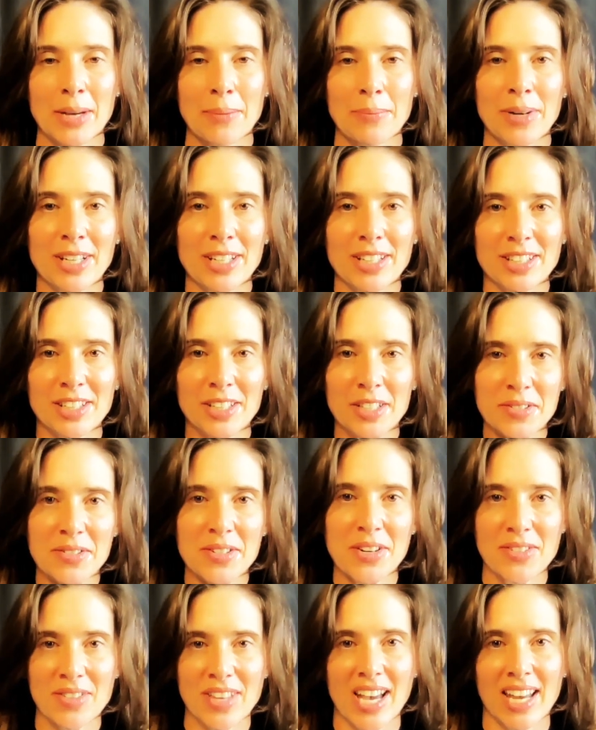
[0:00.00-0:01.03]
But you
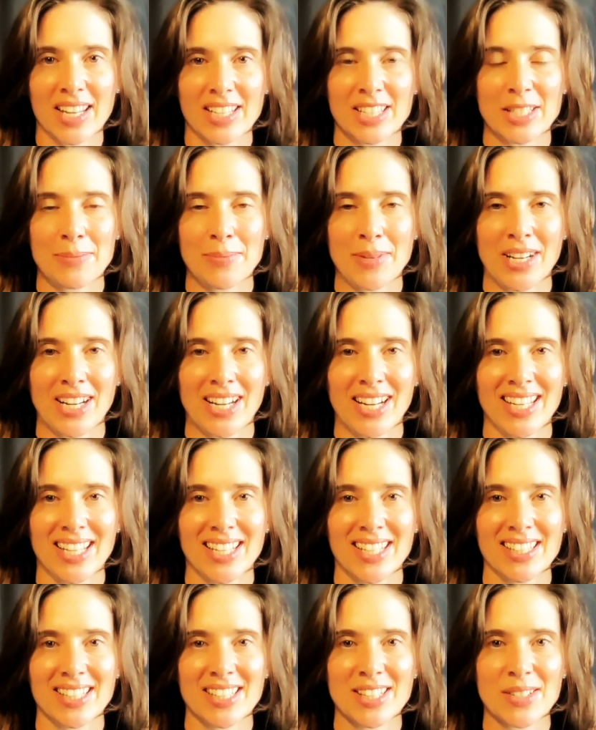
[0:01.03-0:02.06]
know that
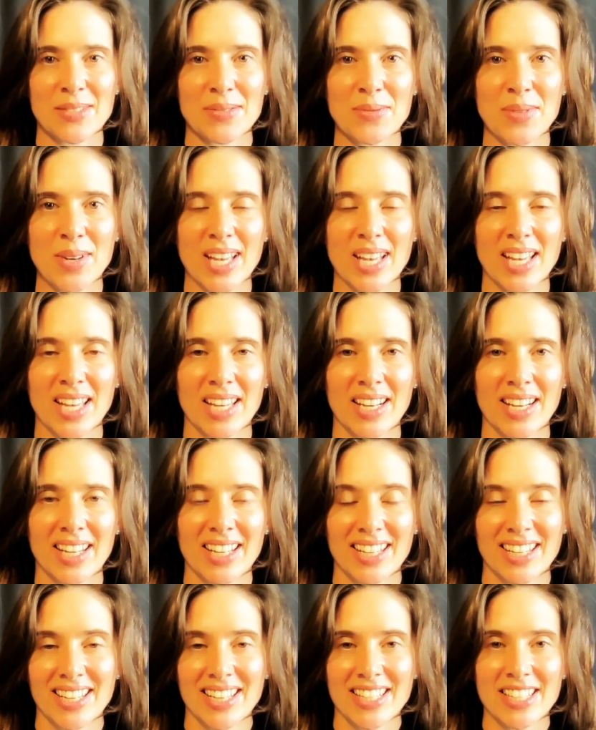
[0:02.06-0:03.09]
experience when
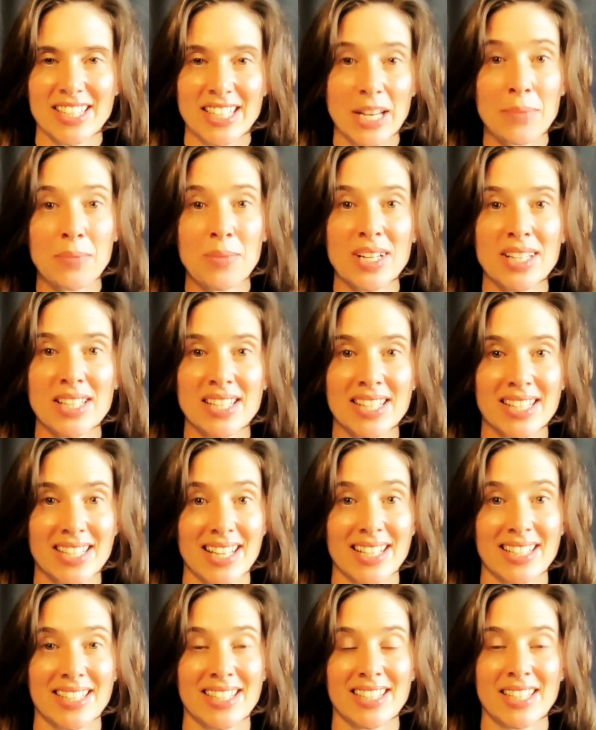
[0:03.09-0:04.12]
someone
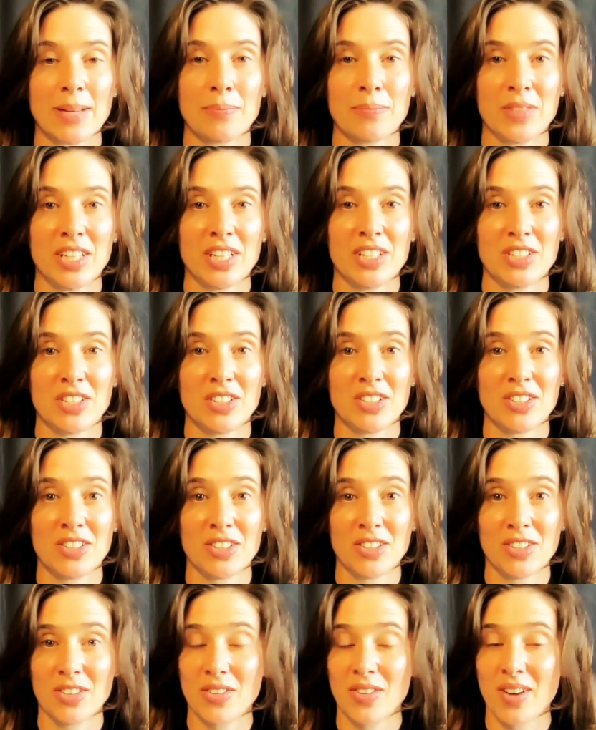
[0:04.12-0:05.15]
says something to
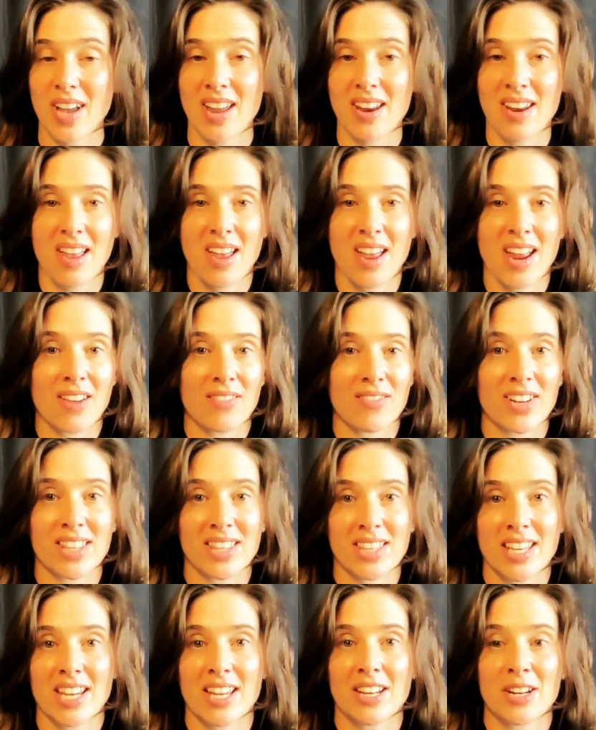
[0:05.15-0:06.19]
you and
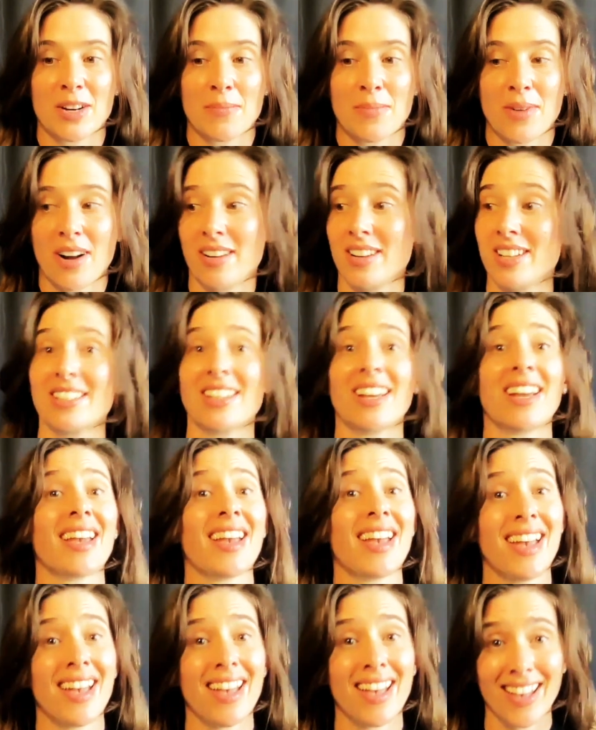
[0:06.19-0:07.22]
everything in your body's like,
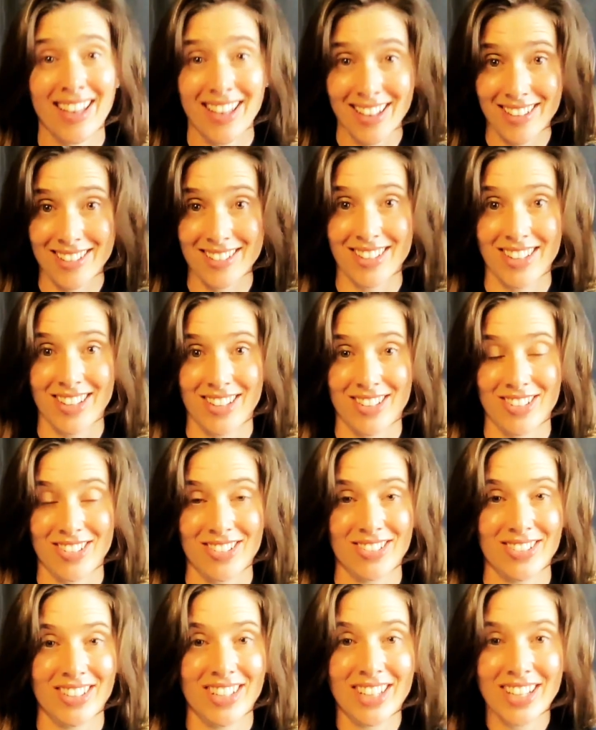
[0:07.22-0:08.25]
hell
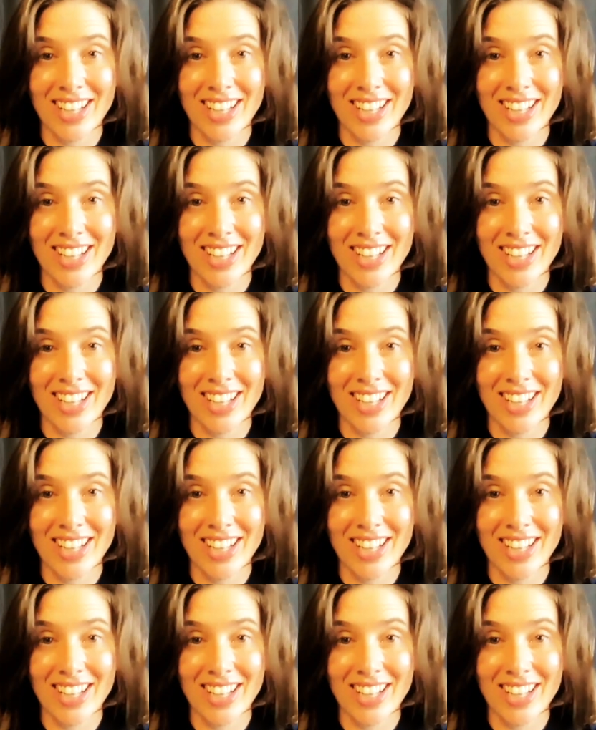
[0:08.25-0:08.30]
no.